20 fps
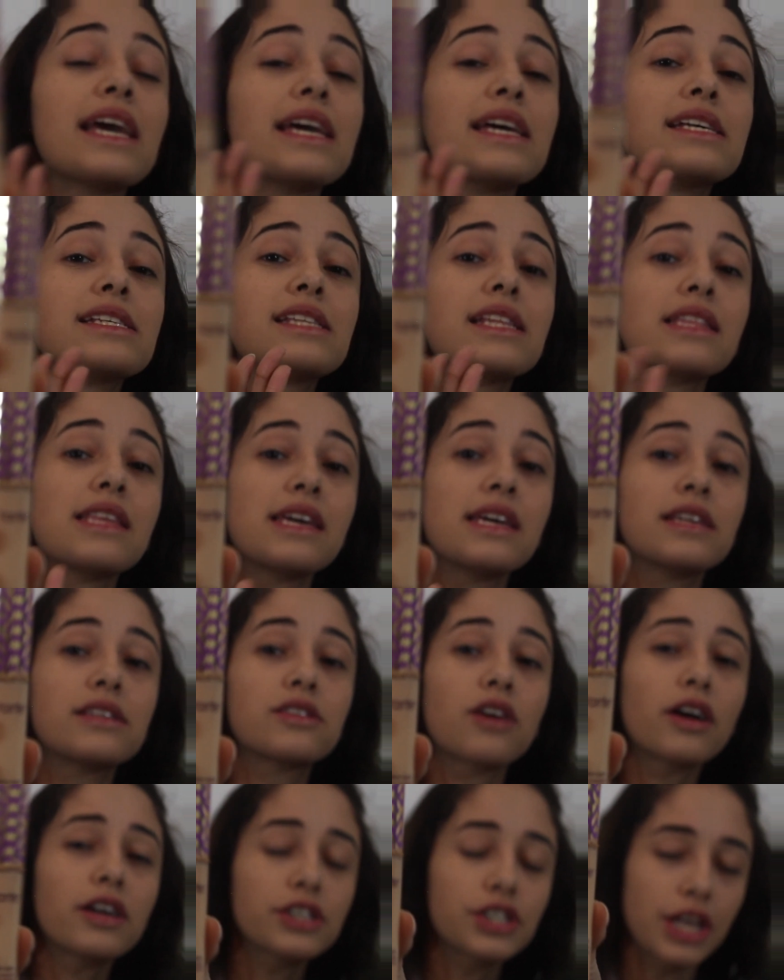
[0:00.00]
is the
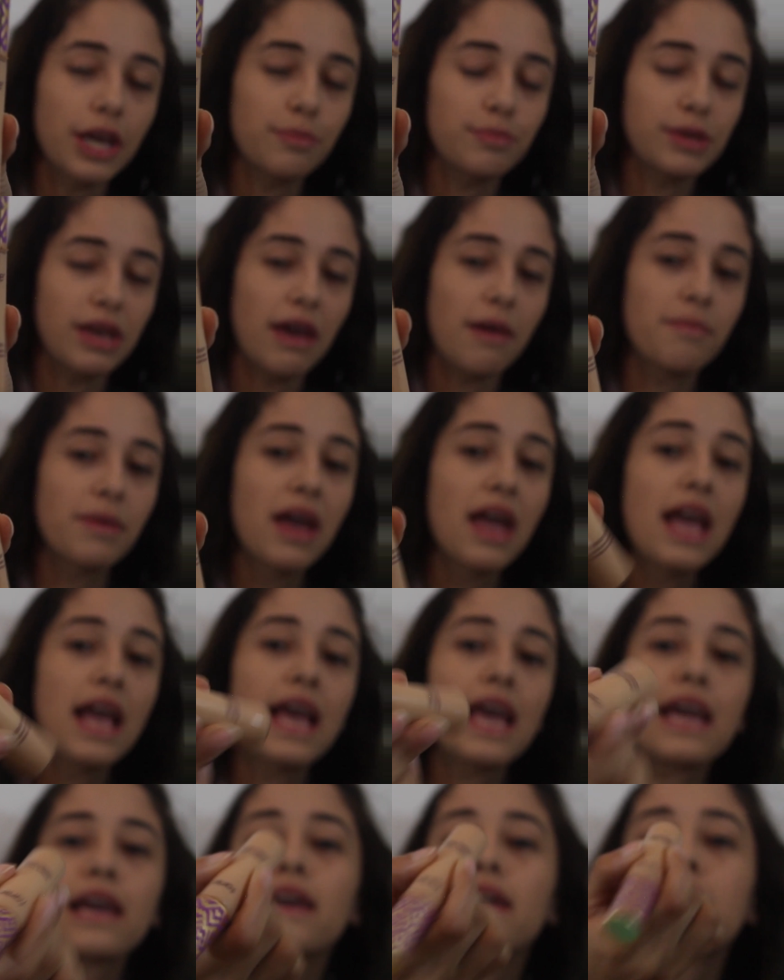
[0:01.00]
Tarte Shape Tape
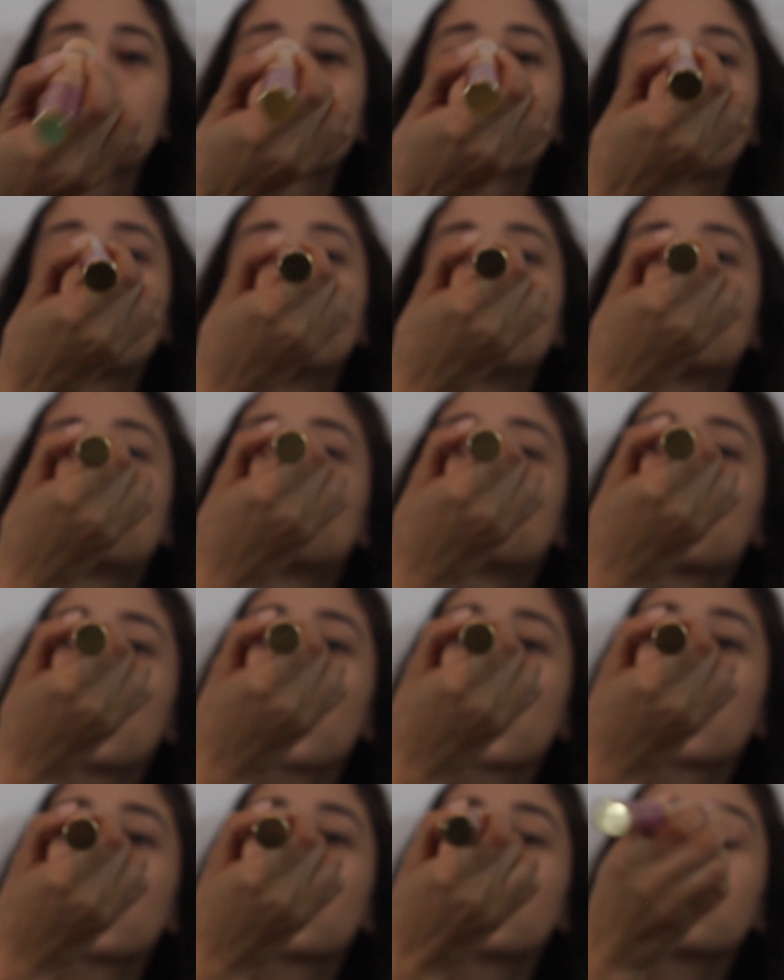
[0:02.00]
in the
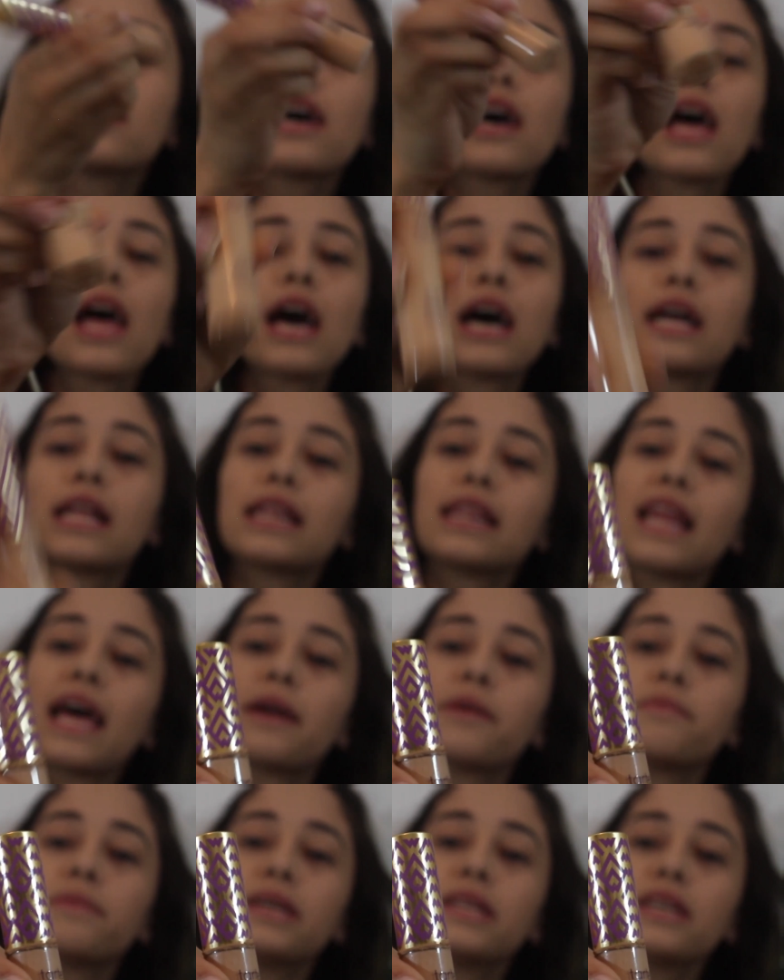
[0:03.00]
shade
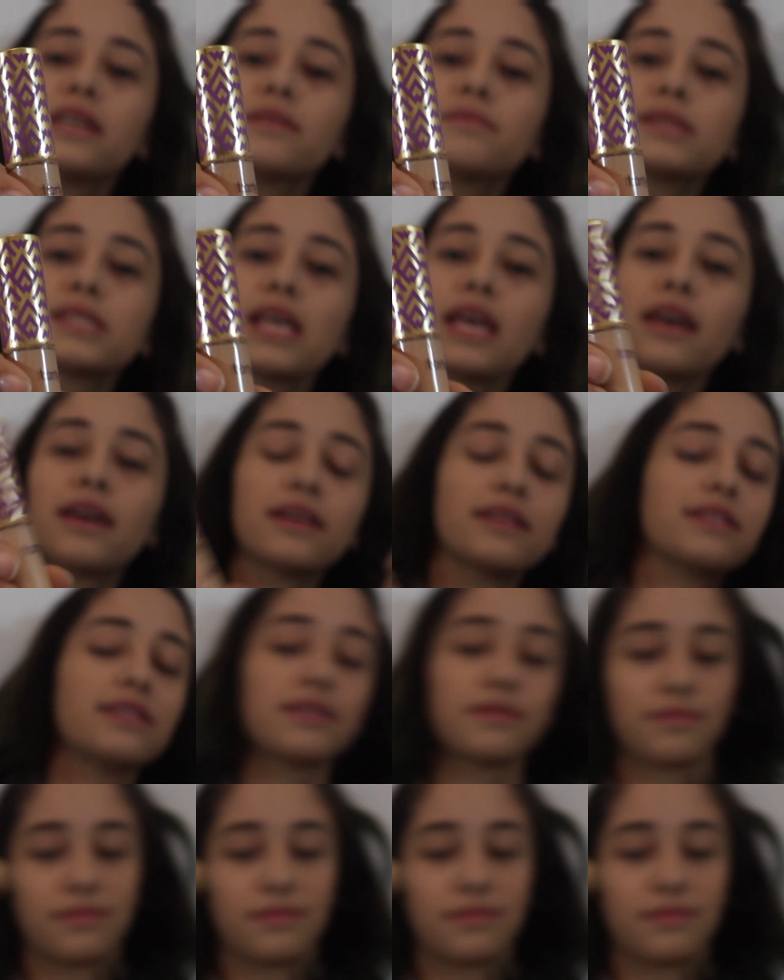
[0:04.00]
Light Medium Sand.